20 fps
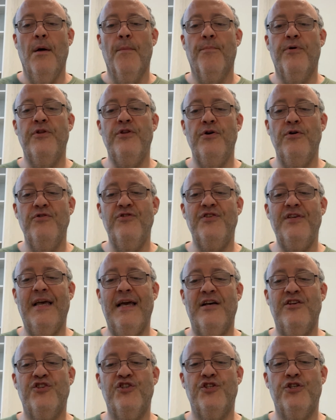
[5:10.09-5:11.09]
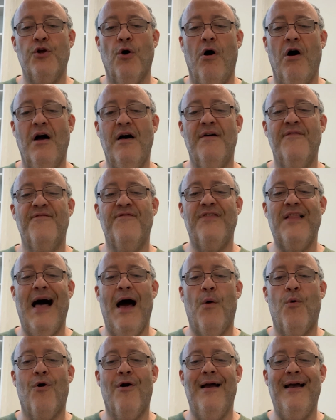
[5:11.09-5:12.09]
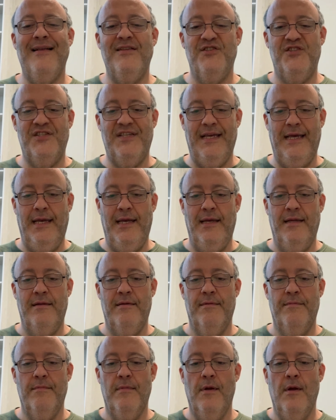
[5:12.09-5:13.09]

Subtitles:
producing a stalk, flower, and seed.